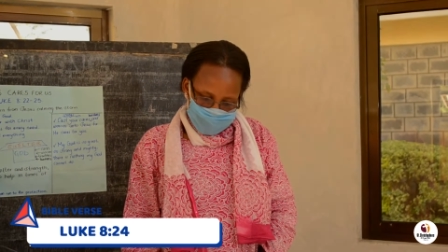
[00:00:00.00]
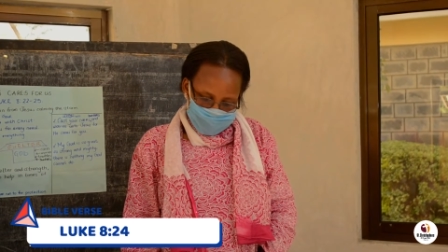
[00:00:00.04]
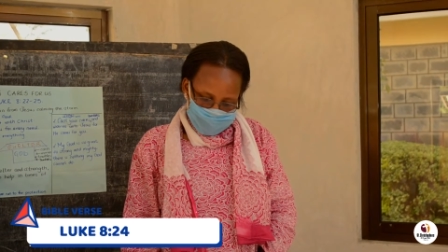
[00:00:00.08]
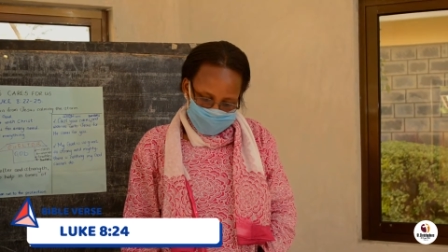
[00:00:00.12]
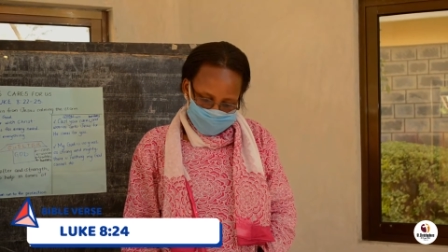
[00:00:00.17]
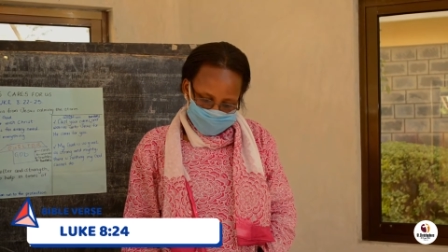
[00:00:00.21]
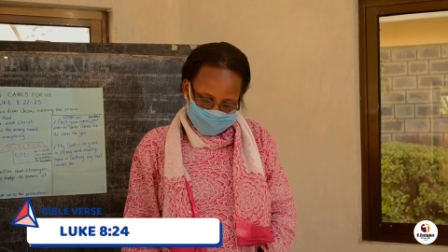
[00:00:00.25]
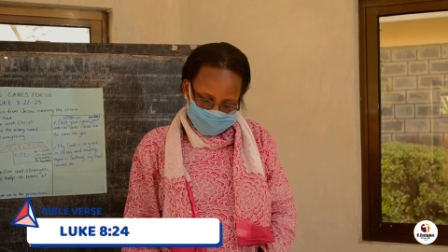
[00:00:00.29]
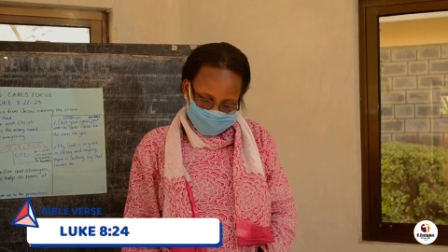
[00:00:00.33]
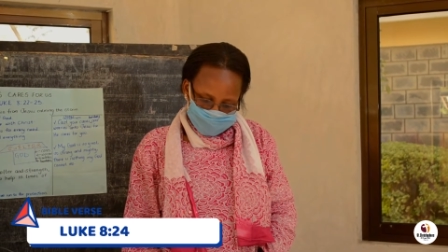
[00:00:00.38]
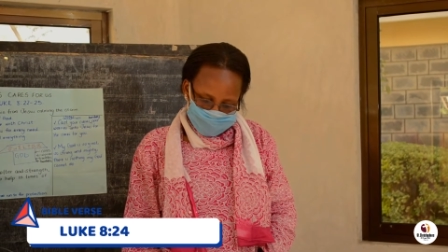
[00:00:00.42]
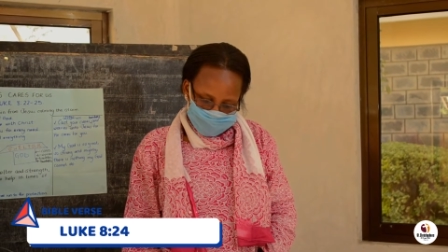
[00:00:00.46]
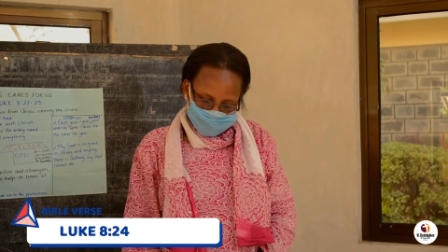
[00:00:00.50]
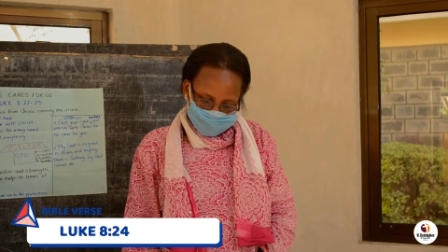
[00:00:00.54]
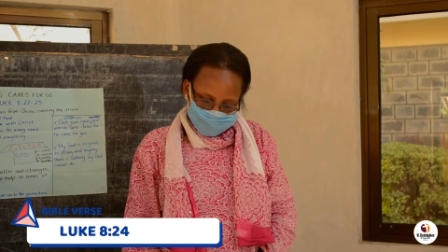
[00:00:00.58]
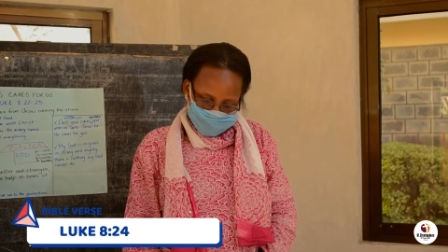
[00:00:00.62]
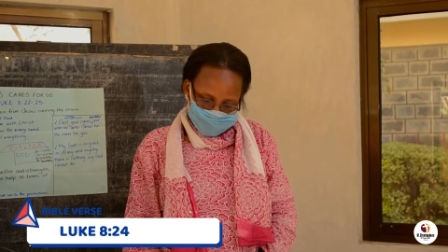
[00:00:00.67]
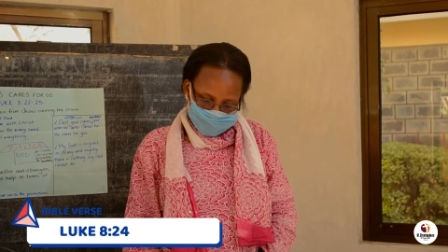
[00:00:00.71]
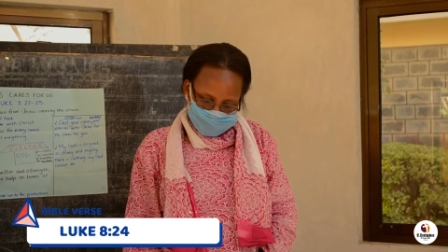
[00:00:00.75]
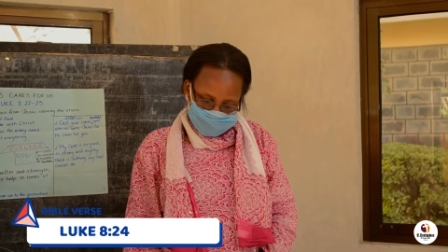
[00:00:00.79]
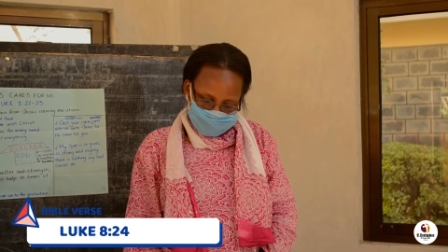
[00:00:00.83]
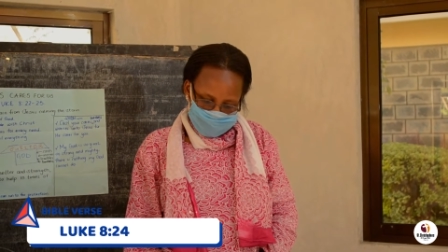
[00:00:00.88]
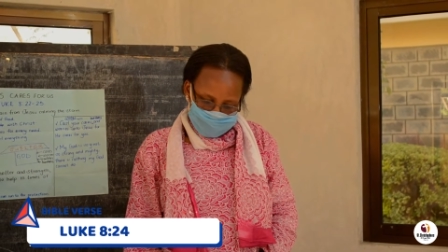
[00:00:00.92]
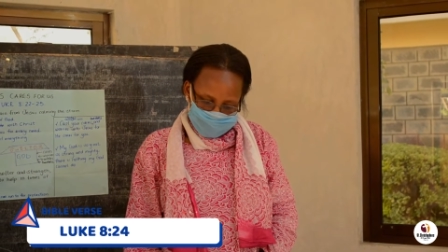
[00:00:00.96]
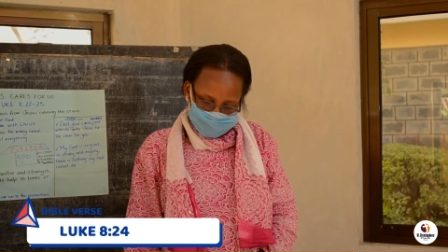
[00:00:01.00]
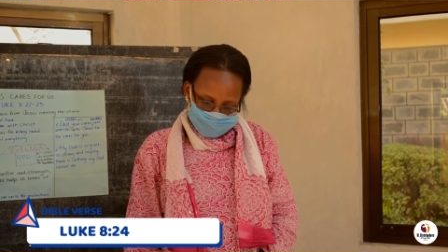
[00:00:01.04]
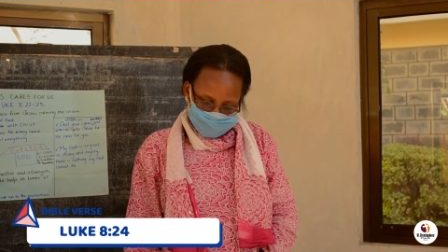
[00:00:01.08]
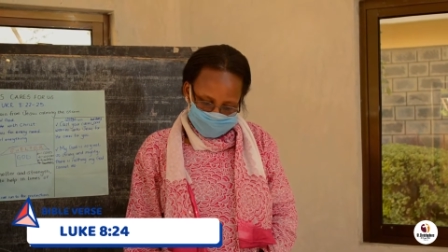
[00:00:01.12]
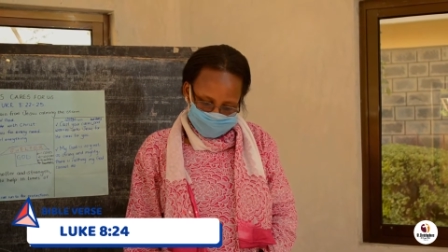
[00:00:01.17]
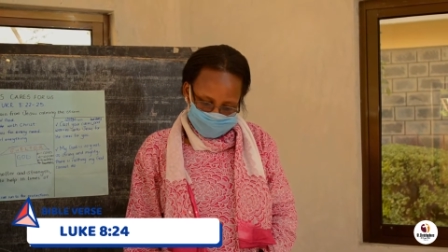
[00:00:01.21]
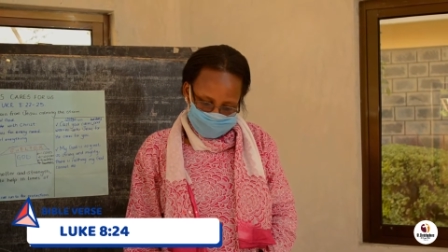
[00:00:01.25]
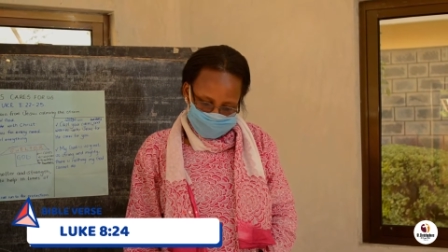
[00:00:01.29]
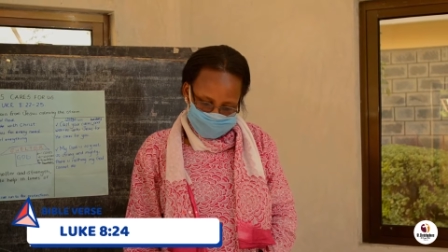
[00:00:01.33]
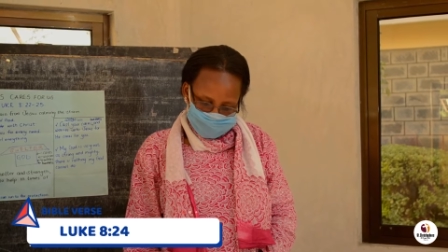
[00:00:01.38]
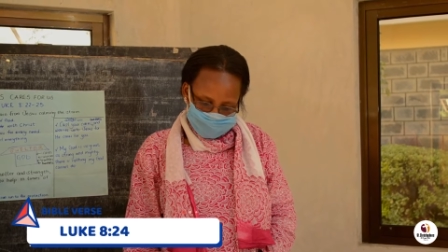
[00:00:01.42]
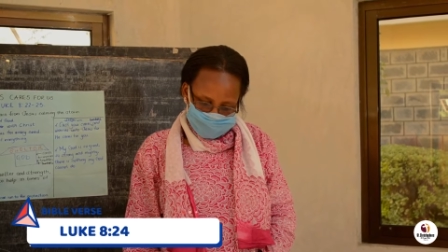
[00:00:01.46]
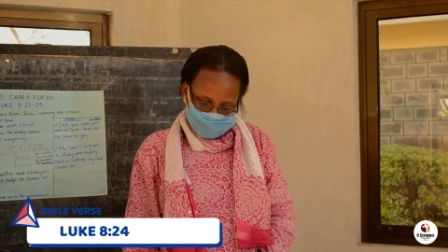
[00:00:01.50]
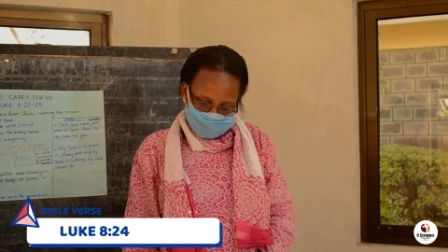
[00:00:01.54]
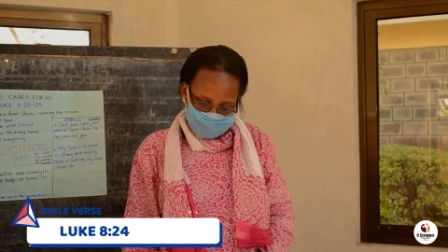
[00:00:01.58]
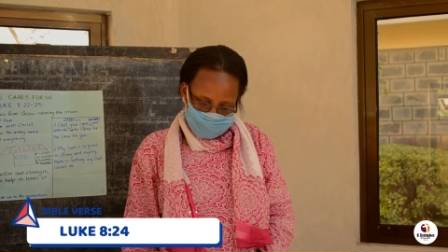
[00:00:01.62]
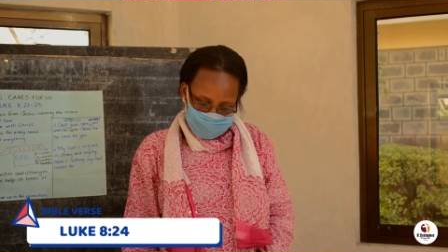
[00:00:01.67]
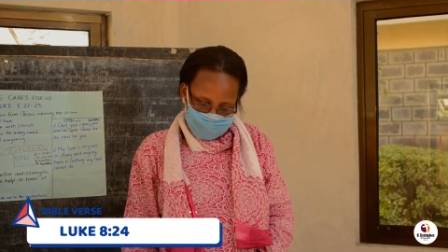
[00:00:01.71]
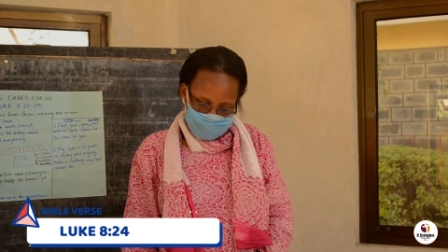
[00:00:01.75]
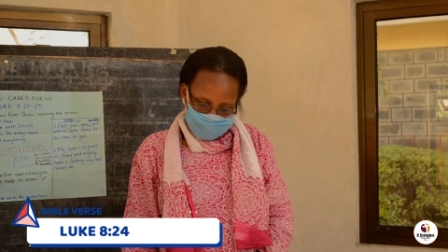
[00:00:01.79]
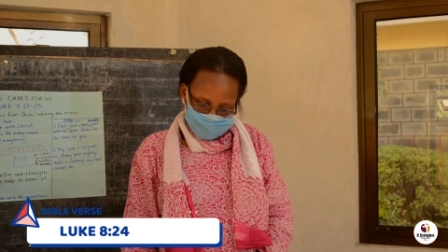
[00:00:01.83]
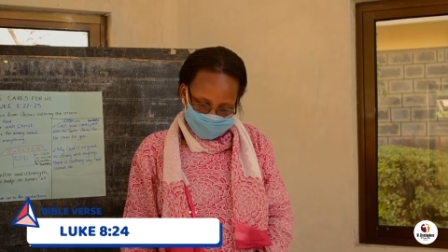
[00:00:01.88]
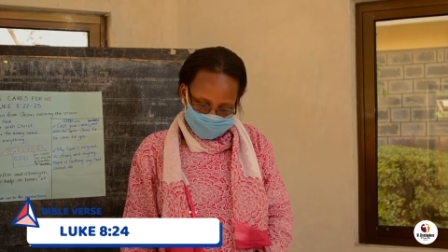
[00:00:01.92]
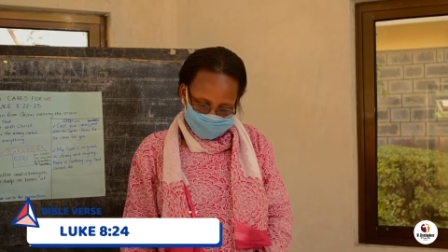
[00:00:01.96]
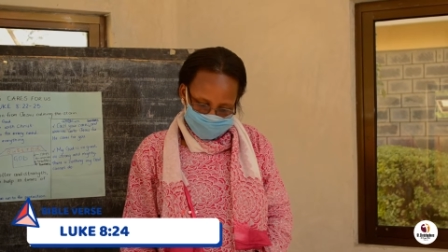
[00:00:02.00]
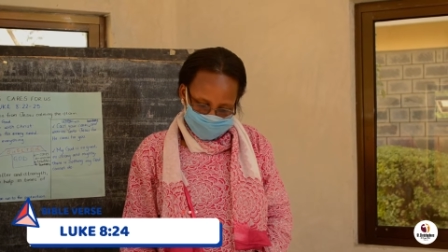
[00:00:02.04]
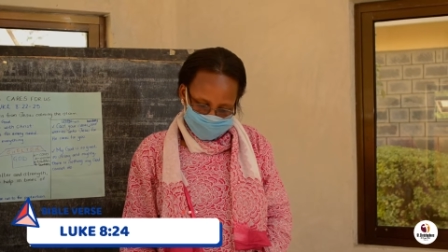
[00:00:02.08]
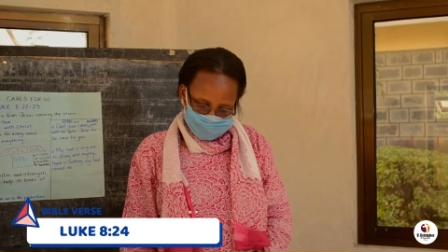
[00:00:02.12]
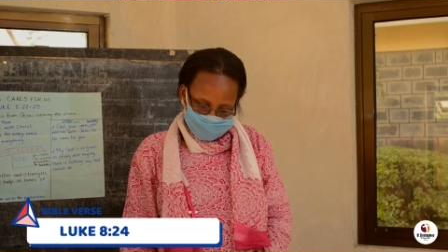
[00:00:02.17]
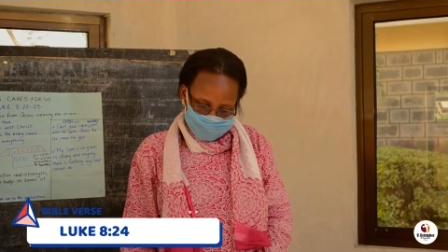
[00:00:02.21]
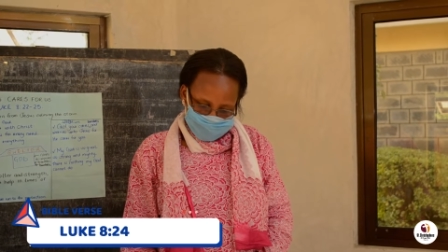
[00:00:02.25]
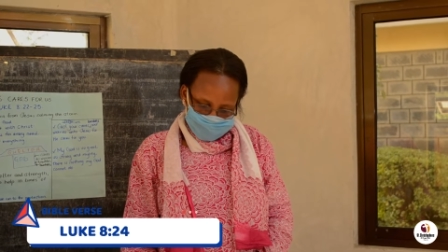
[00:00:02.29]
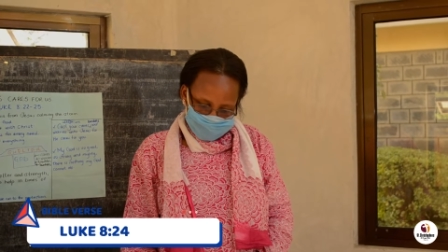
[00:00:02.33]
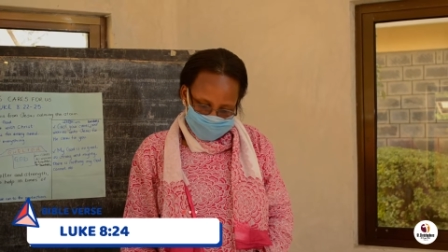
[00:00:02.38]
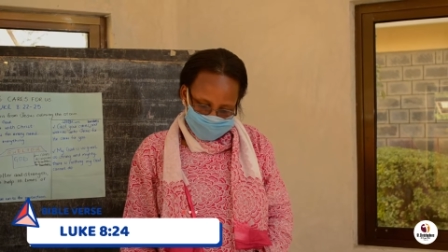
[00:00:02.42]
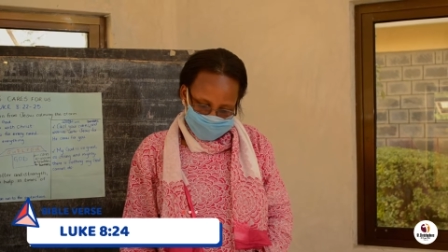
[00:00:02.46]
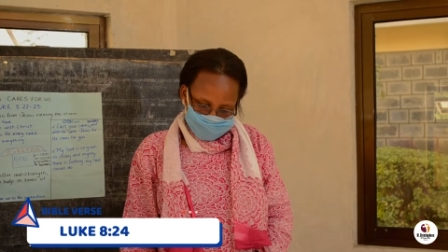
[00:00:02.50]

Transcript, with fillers: And there was a great calm.